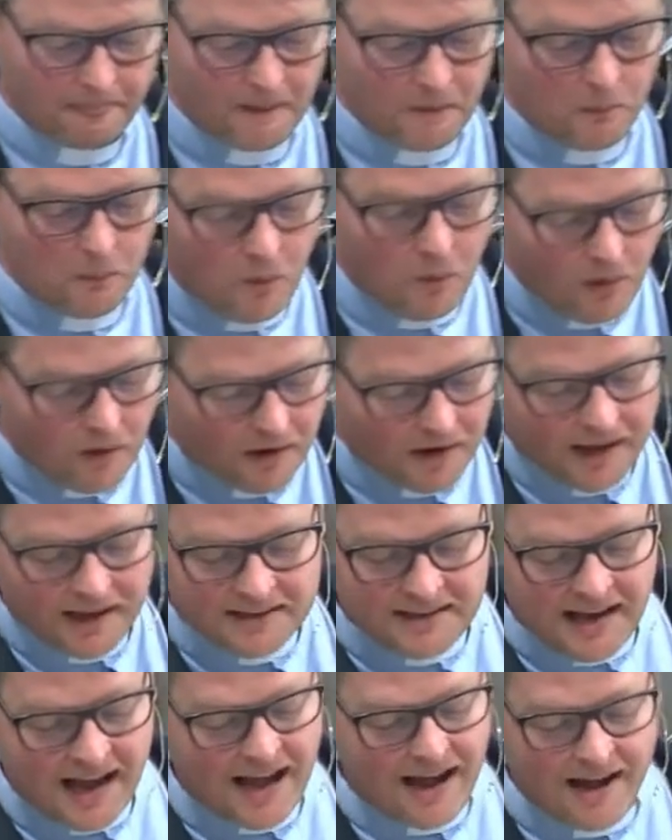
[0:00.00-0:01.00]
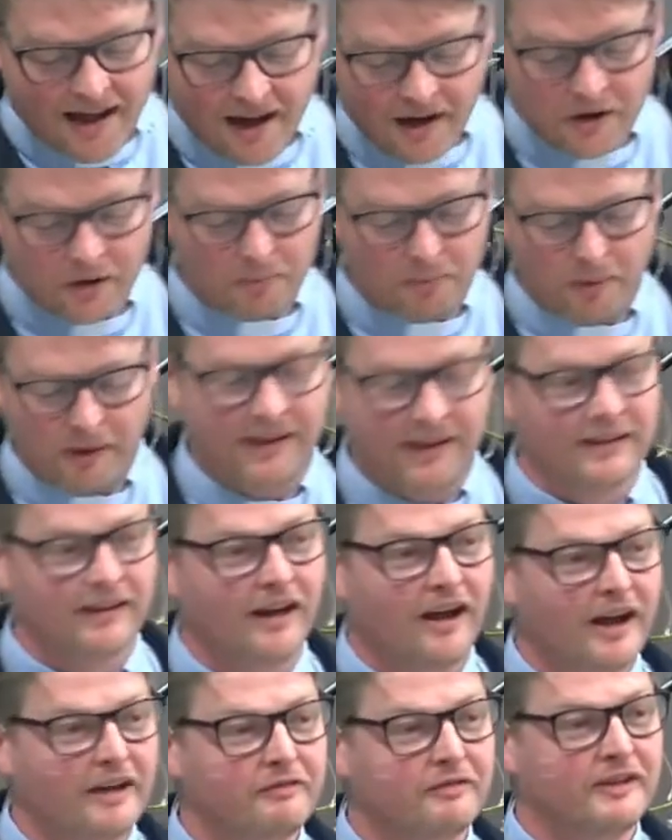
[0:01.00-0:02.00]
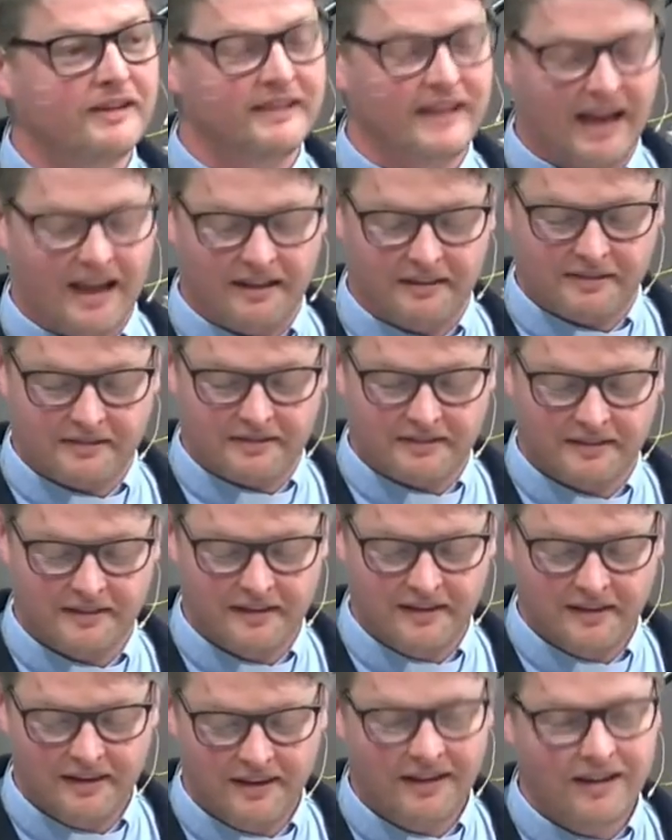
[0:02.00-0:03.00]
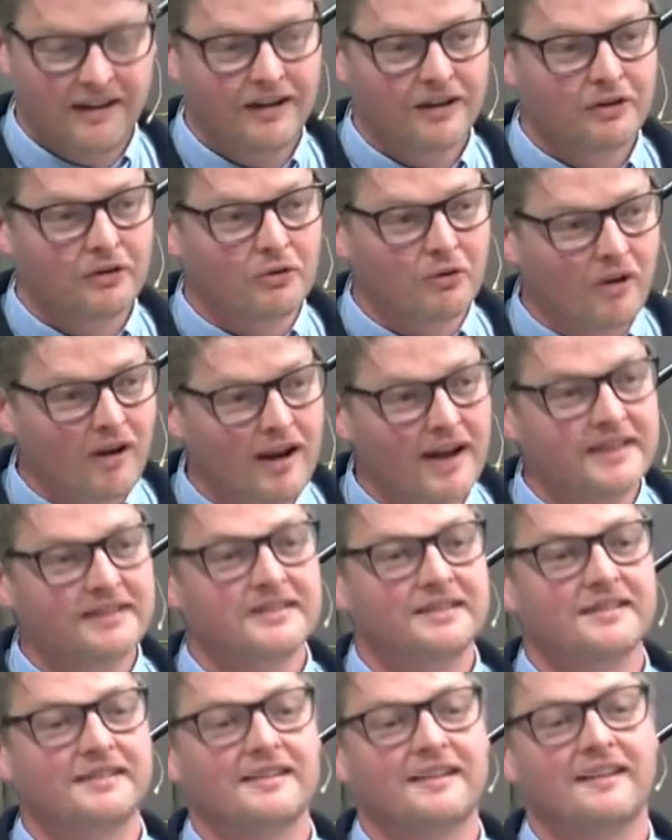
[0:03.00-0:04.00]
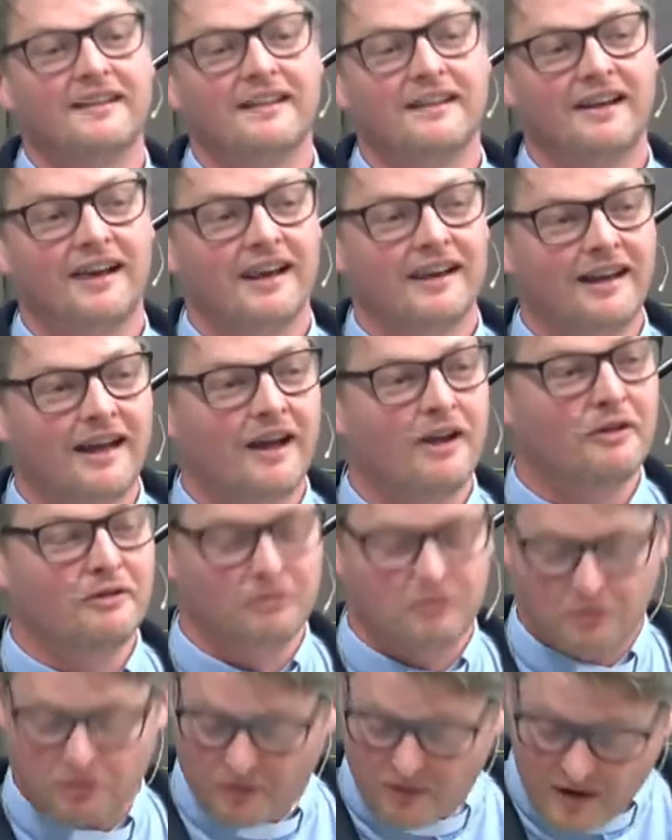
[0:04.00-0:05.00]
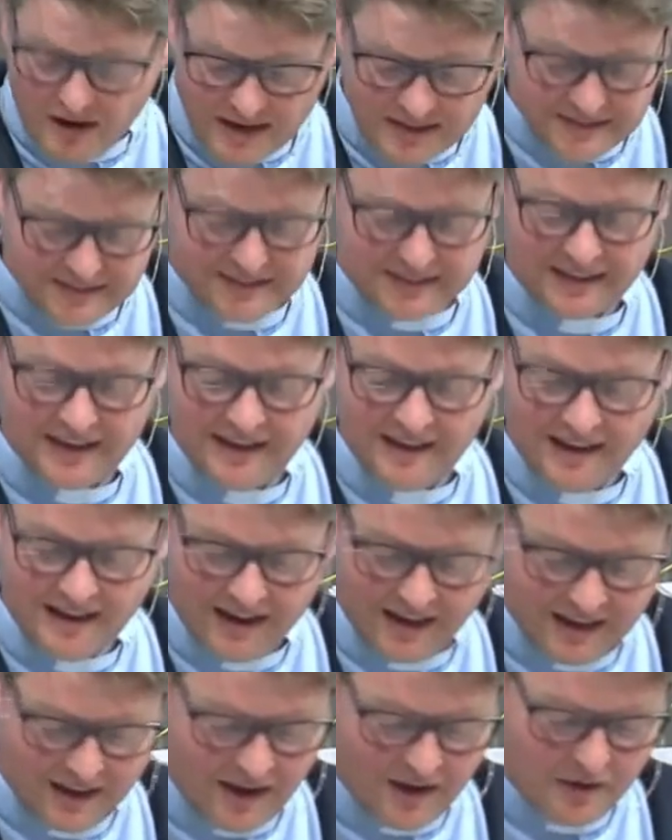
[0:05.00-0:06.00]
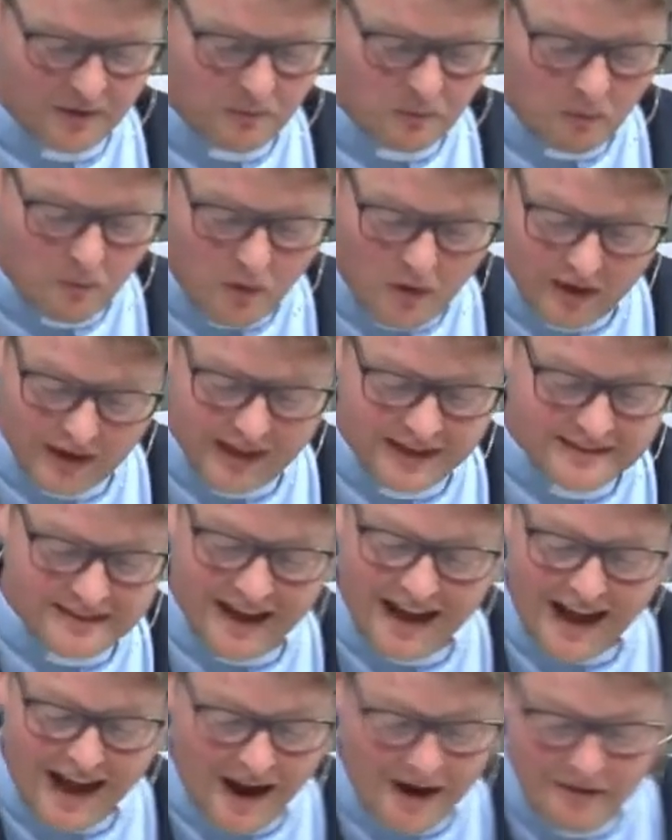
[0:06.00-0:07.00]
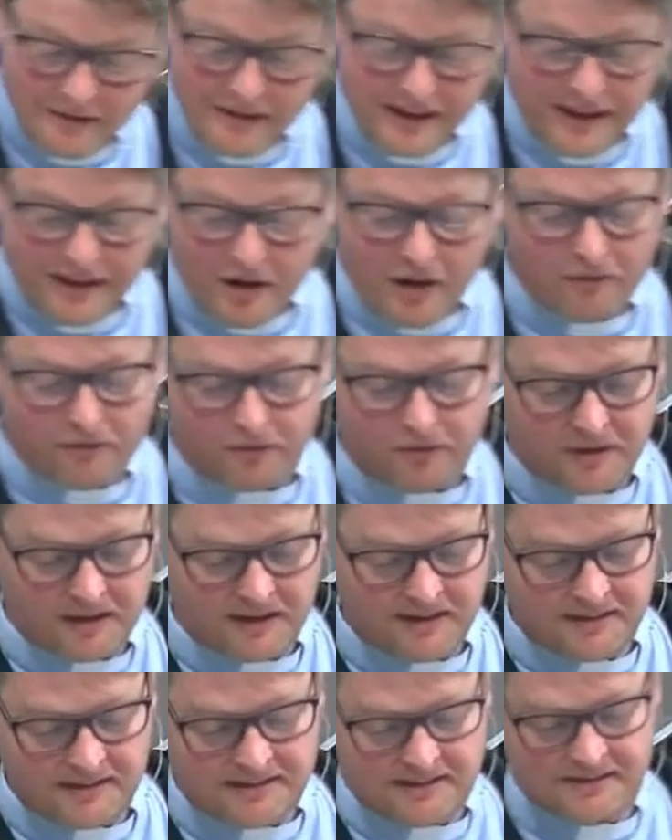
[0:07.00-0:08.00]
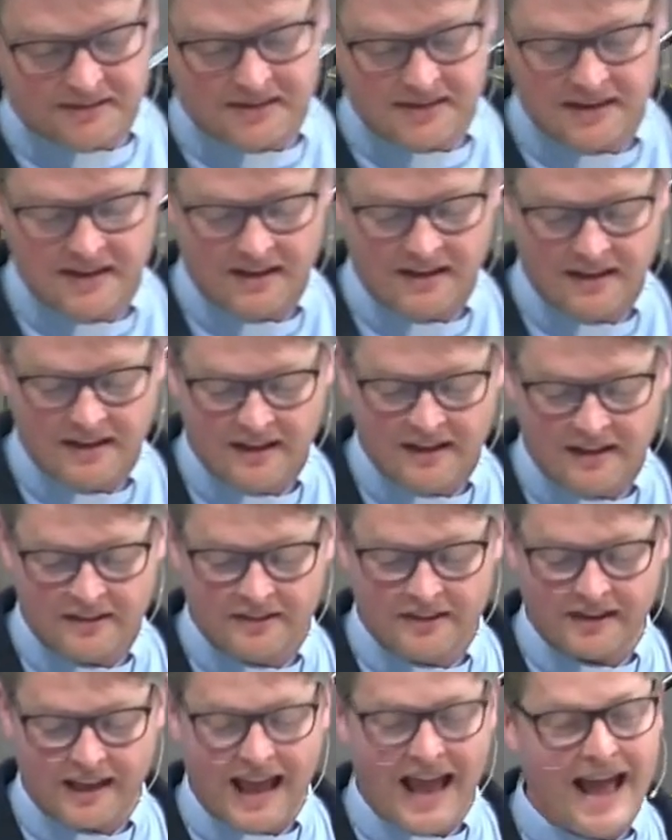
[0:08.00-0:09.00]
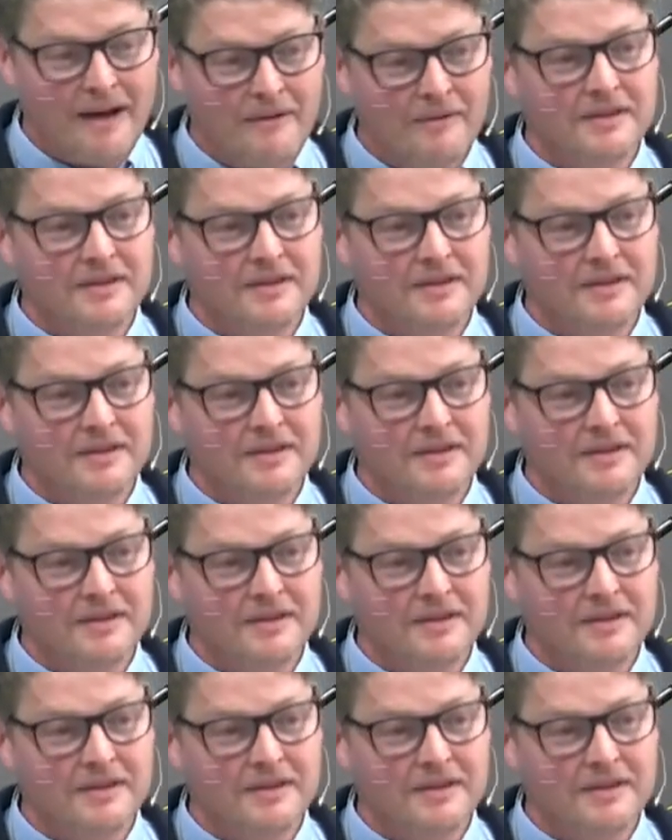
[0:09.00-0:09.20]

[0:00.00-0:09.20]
What is our hope in life and death? Christ alone. Christ alone. What is our only confidence? That our